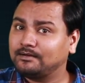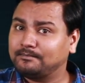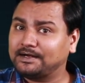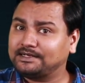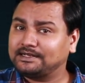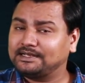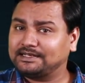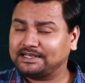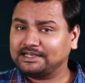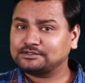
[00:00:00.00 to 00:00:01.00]
But in
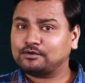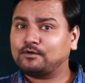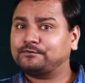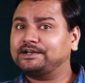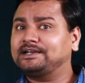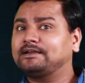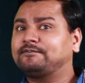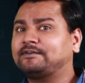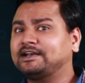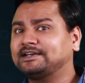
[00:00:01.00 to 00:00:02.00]
case of
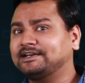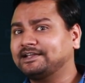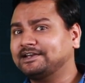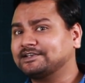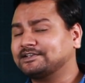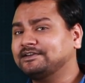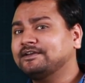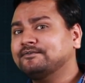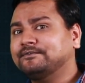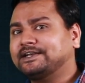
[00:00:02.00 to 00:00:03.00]
indefinite integration,
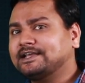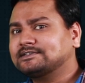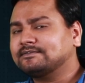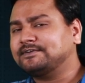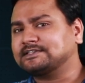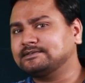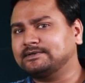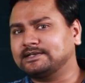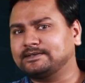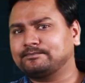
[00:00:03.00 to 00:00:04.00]
we take some
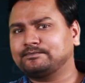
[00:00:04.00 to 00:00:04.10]
flexibility.